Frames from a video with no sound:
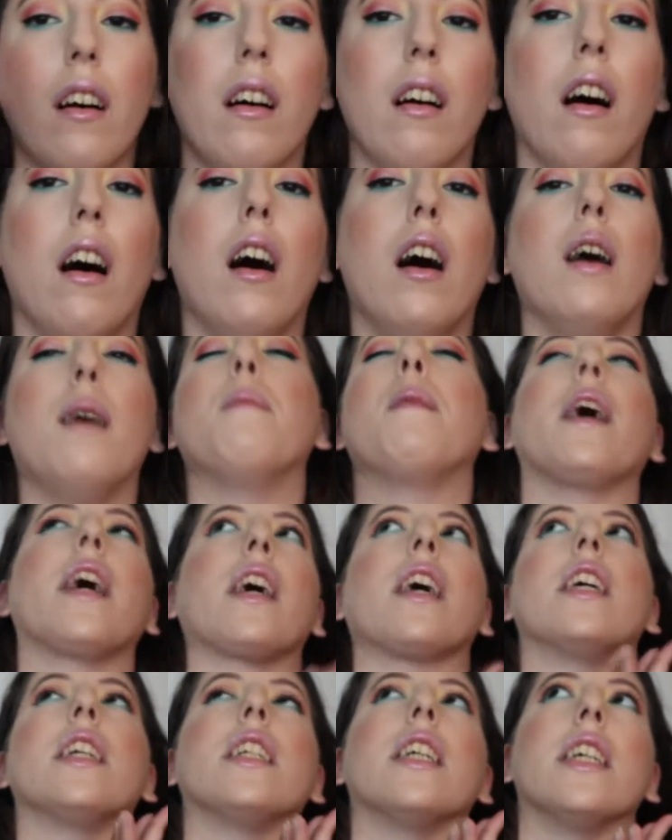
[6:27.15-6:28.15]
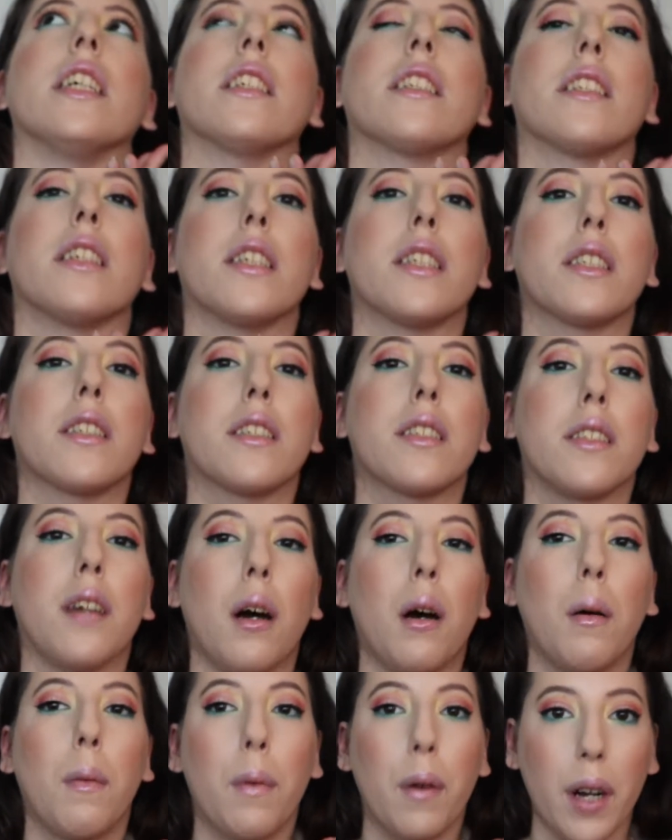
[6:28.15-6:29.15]
Oh my goodness, they're
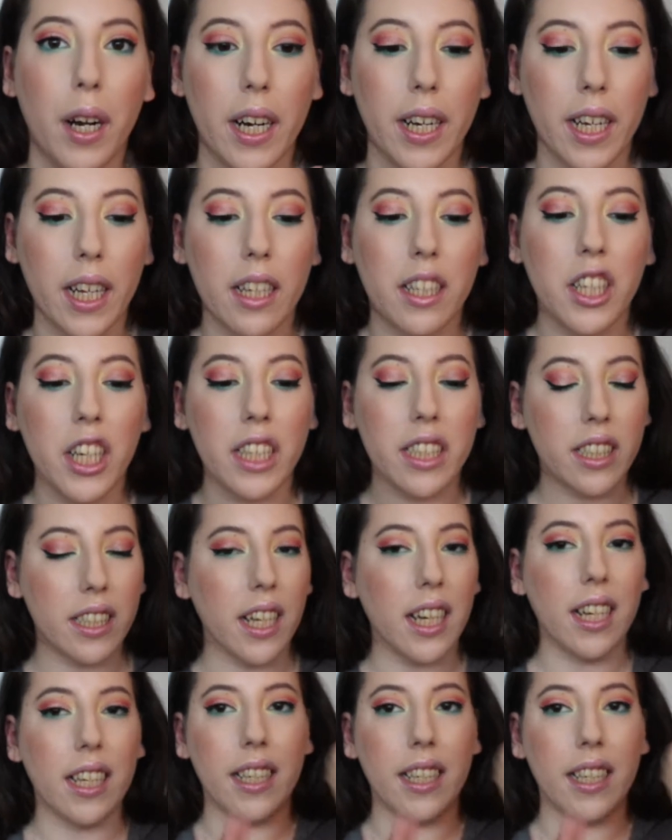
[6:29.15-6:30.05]
so pretty. Just,